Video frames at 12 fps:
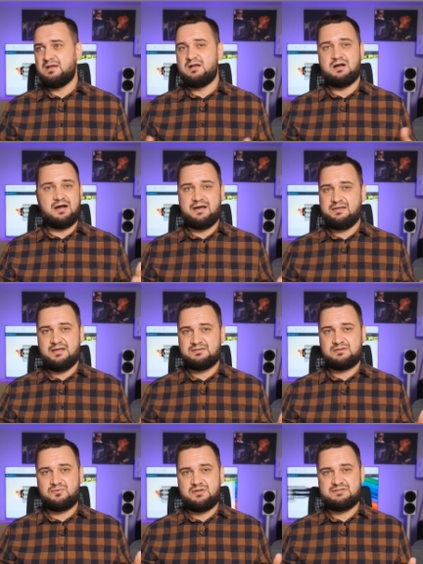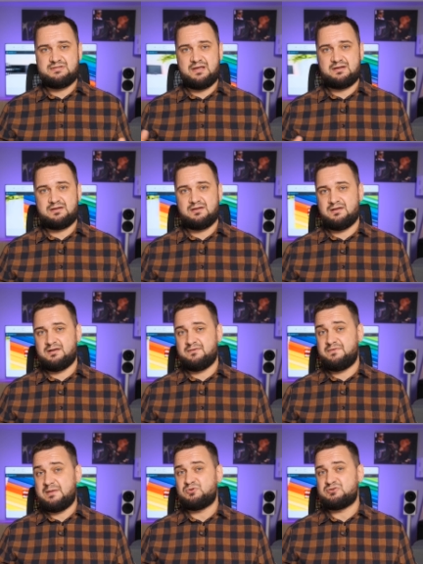high-end Crystec
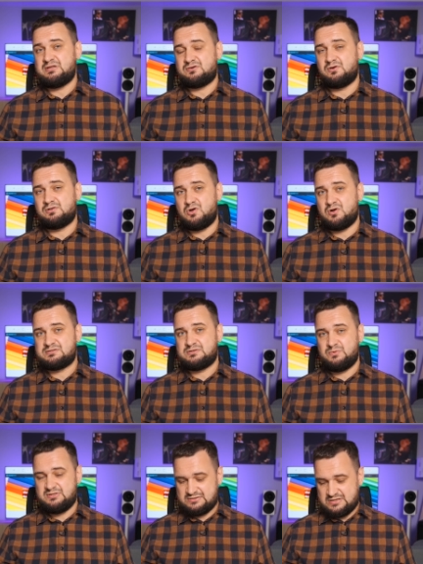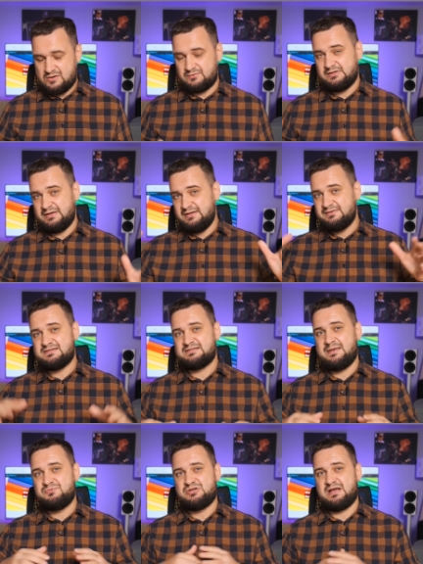femtosecond clocks would sound in the
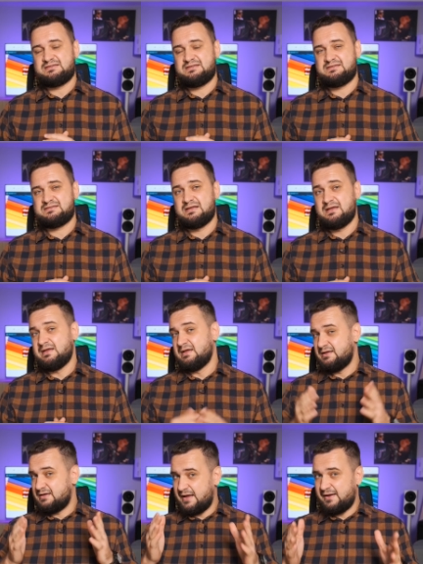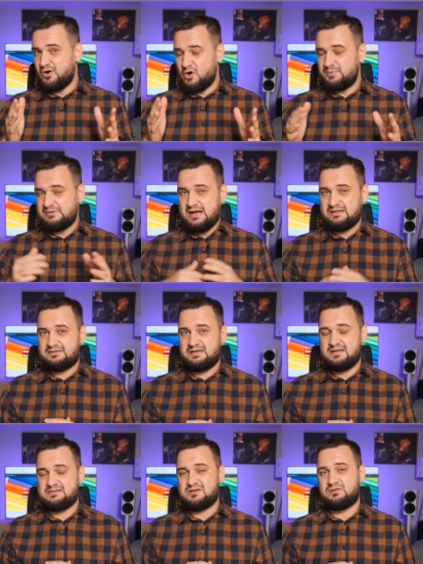same chassis. I hope that
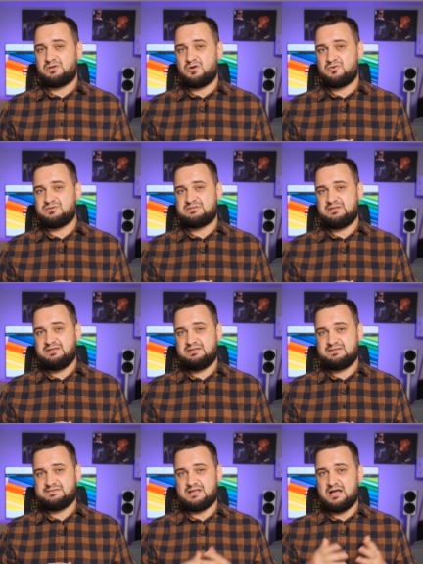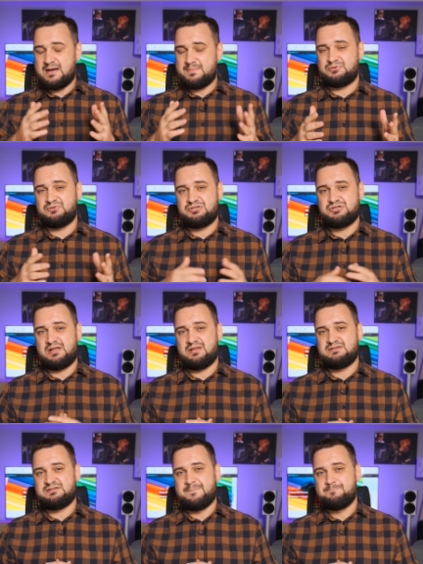Soncoz is up to the
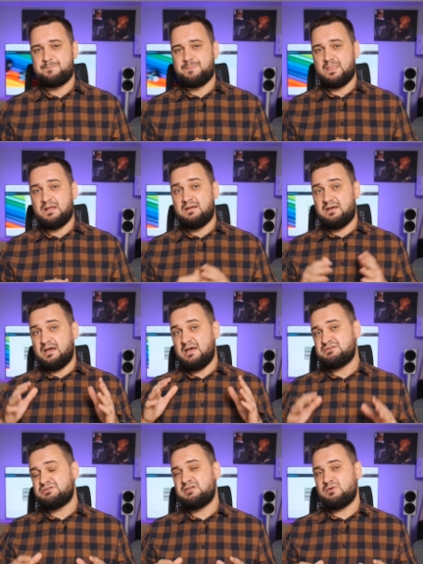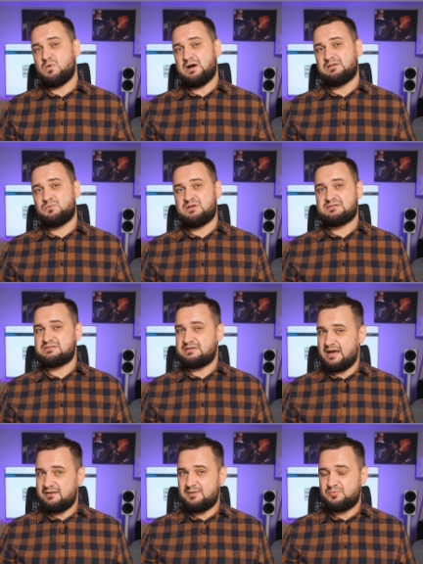challenge. SGD1 was
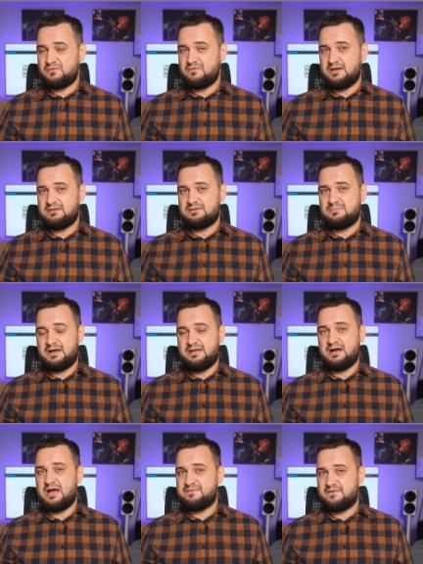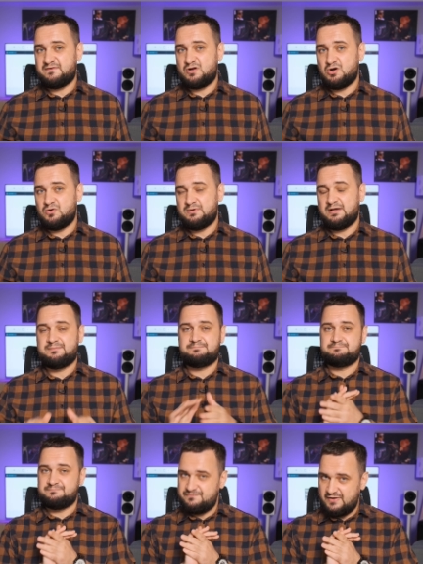kindly provided by HiFiGo,
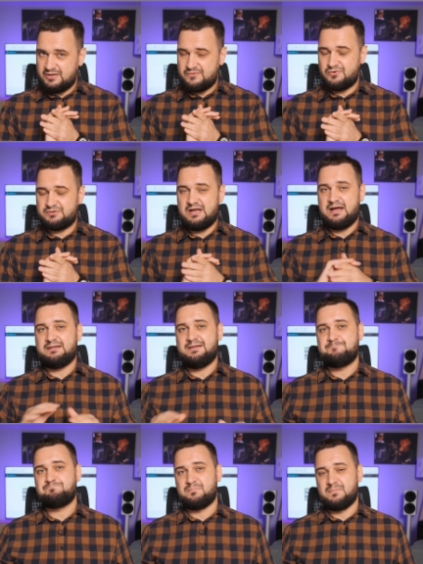and thank you for that.